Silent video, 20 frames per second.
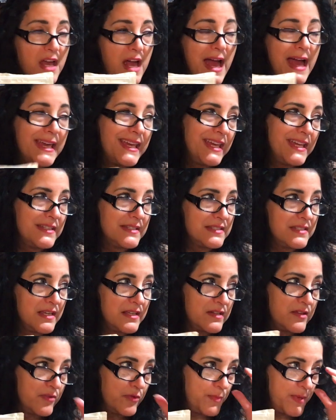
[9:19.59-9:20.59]
I can't say
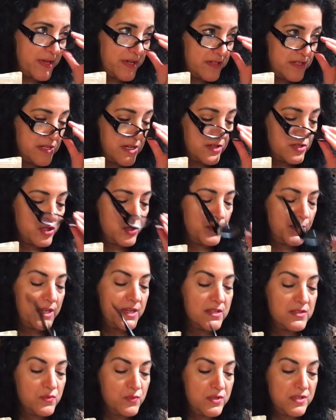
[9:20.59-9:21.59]
enough about Adagio,
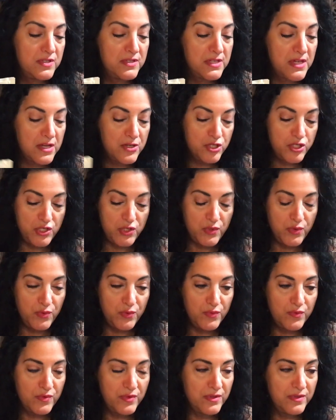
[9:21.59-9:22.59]
because when
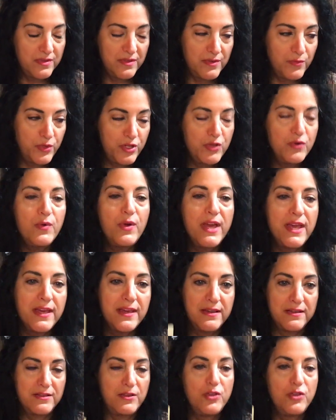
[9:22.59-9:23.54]
you hit,